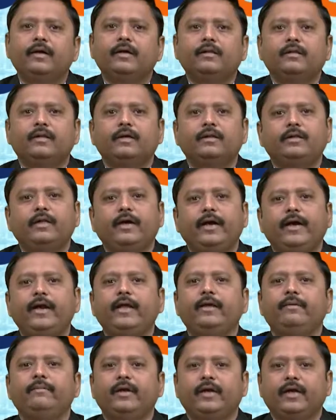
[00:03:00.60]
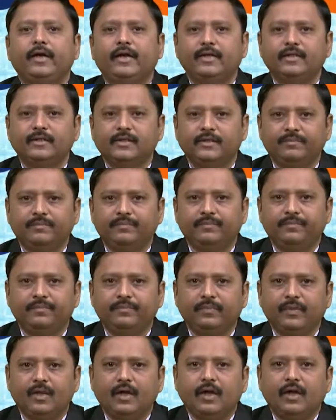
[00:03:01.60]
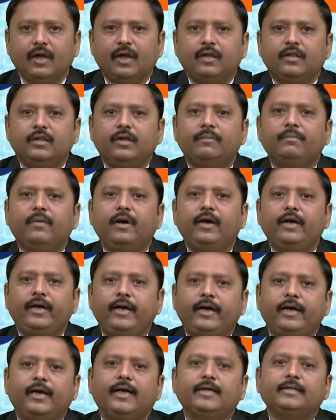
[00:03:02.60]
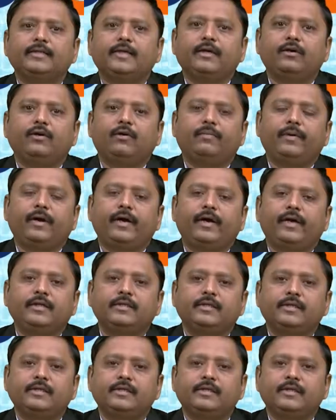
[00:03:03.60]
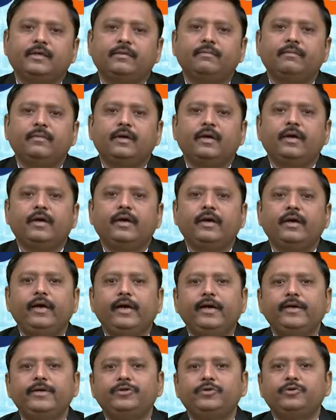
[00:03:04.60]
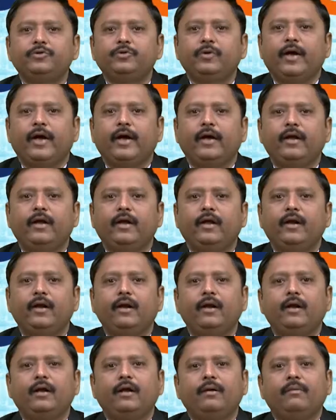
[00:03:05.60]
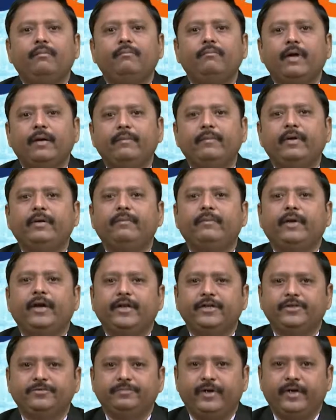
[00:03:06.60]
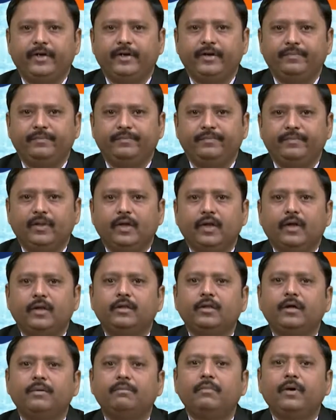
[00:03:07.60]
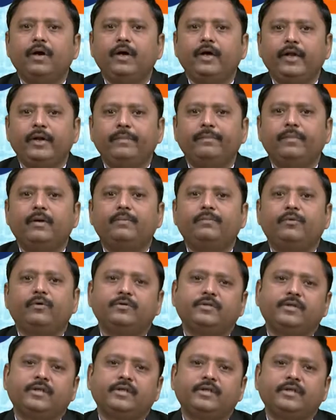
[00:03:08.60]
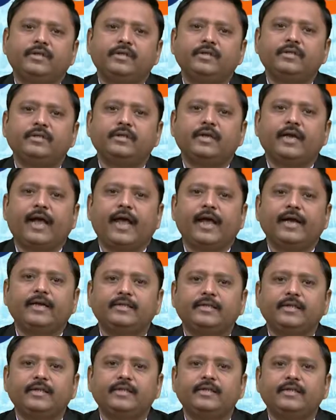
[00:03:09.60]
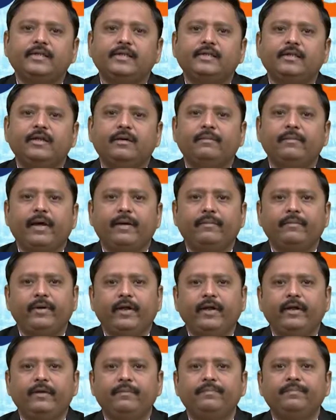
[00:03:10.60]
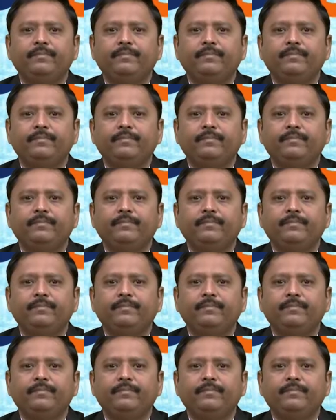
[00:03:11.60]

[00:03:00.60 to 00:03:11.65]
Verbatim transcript: the threading mechanism. The multitasking operating system needs to handle memory management. The multiple processes exist in the memory.